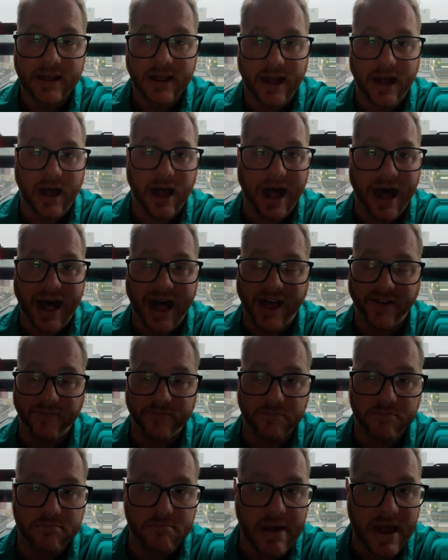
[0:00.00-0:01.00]
I'll have
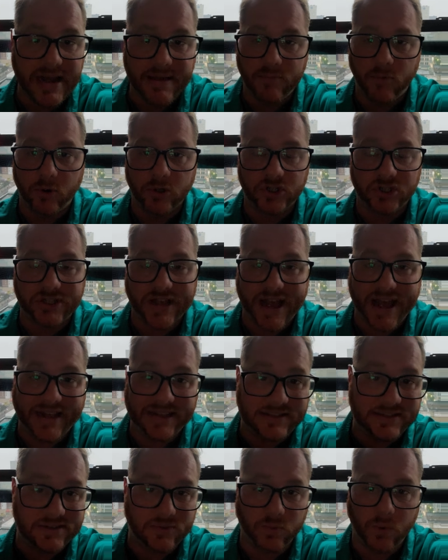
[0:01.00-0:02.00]
many more
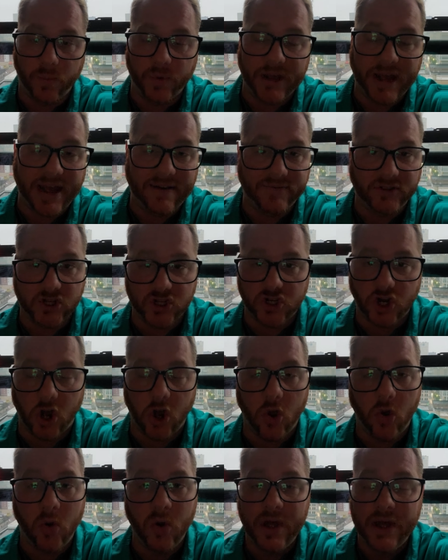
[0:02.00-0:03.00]
stats when we have the
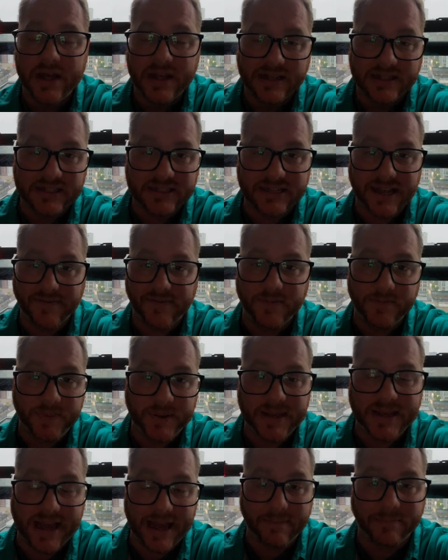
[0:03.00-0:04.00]
show. 7
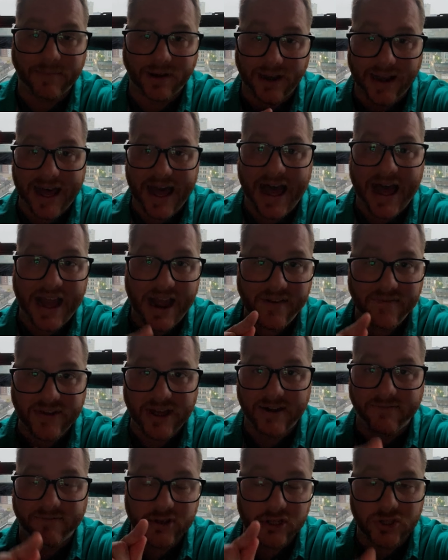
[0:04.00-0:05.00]
p.m. live
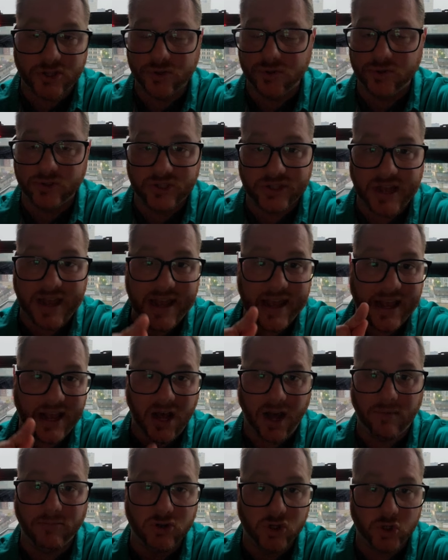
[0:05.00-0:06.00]
every Tuesday.
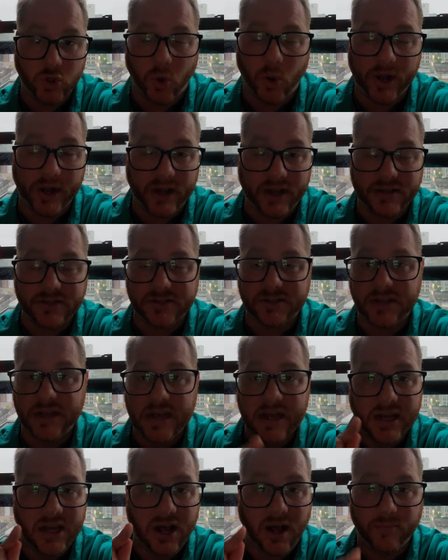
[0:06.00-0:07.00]
Come join us.
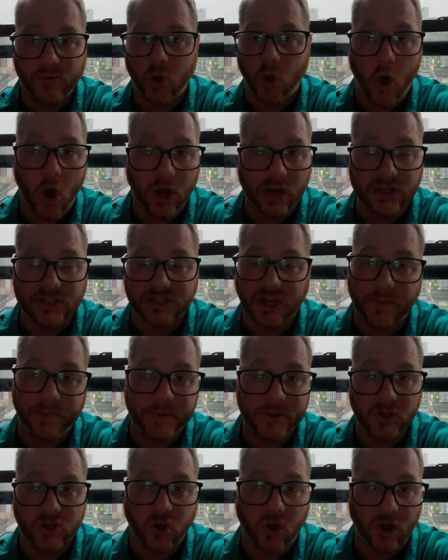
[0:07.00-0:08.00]
Come call us
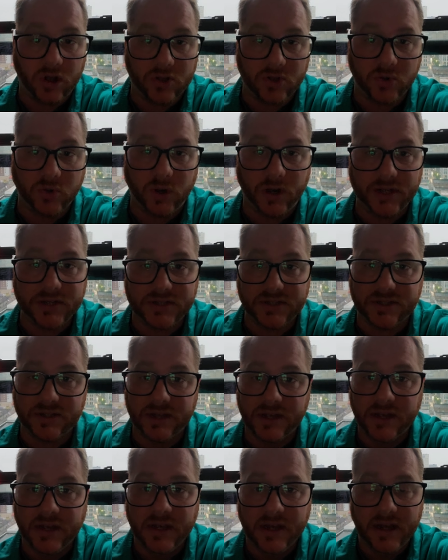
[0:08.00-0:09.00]
up and talk to us.
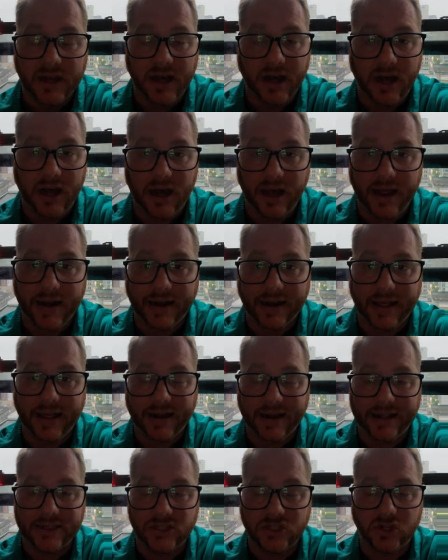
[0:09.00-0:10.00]
And
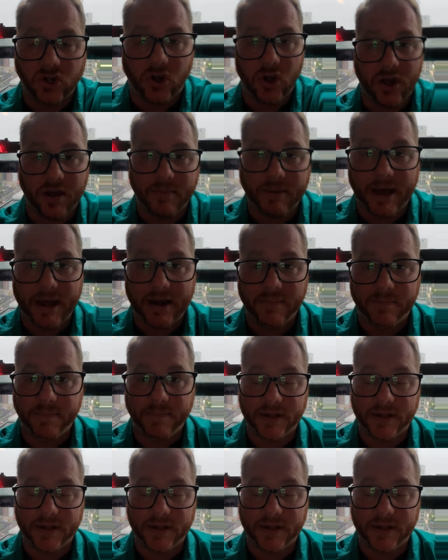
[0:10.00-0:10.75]
let's talk about it.